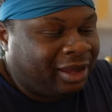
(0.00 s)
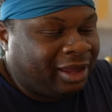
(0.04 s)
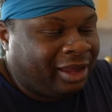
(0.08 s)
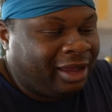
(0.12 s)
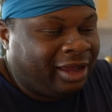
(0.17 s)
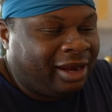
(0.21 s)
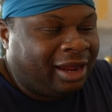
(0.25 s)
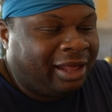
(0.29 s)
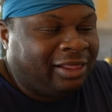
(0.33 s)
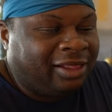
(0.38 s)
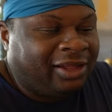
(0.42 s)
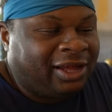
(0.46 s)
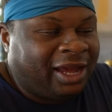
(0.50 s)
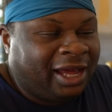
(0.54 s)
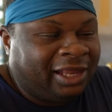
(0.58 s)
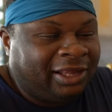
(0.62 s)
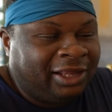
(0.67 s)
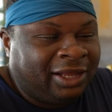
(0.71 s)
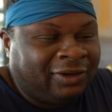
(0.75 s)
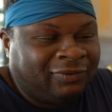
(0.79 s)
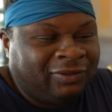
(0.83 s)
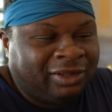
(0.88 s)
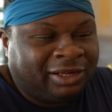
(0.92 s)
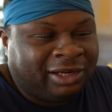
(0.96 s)
And I, I
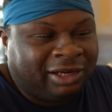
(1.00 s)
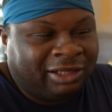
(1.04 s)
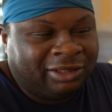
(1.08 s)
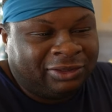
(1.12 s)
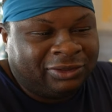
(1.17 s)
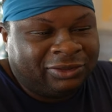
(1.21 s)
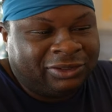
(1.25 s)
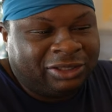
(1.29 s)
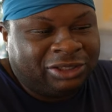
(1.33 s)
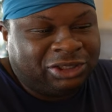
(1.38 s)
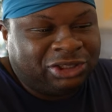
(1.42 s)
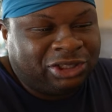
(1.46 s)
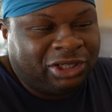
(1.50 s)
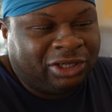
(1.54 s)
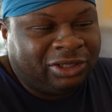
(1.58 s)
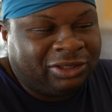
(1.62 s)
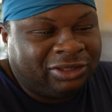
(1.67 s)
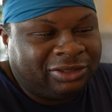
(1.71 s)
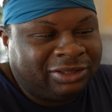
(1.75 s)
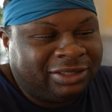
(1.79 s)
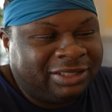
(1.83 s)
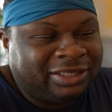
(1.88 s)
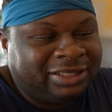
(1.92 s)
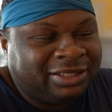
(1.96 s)
love the color and the char
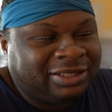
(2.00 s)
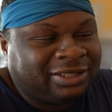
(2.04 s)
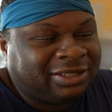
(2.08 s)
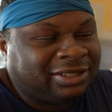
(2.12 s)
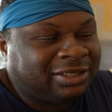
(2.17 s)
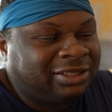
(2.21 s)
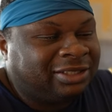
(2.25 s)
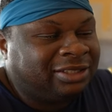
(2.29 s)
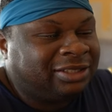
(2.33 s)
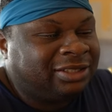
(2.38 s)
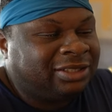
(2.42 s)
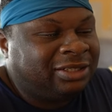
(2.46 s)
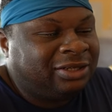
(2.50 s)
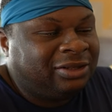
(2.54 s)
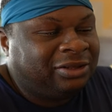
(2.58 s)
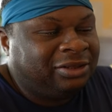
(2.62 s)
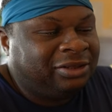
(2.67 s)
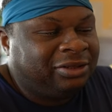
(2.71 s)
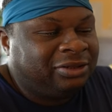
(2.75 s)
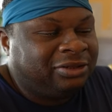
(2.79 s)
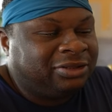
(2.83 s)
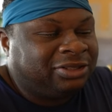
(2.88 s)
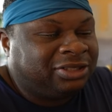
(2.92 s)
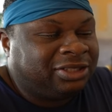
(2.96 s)
on this
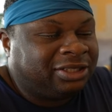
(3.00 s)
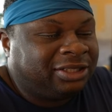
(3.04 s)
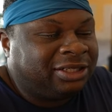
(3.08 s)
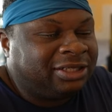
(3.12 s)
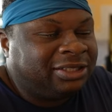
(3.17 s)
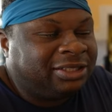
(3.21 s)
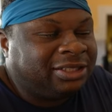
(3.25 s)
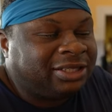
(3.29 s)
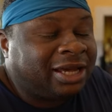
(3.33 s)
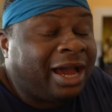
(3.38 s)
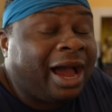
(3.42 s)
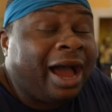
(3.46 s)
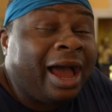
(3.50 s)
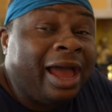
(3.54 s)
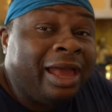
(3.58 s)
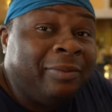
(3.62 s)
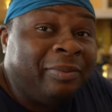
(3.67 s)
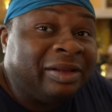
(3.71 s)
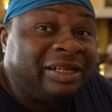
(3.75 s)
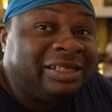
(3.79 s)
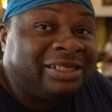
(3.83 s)
little sauce. I am